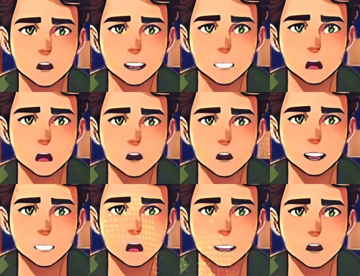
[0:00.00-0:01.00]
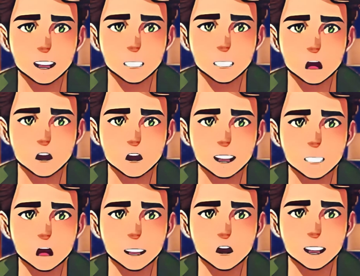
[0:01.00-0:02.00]
rewarded customers with discounts
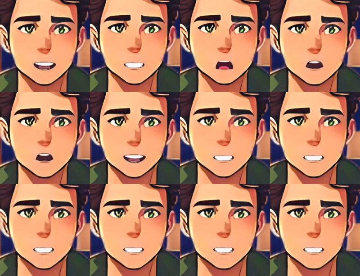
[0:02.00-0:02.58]
in crypto.